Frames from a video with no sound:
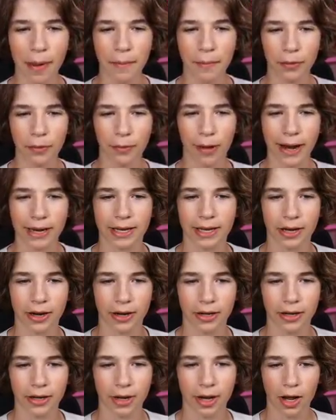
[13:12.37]
right
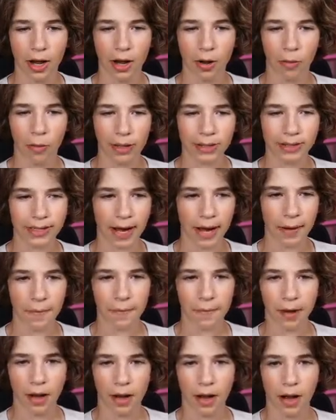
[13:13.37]
here. What's up? All
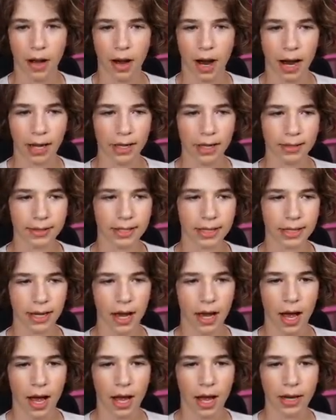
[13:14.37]
right, let's see.
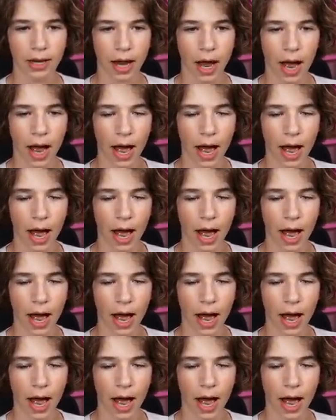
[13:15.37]
I, I,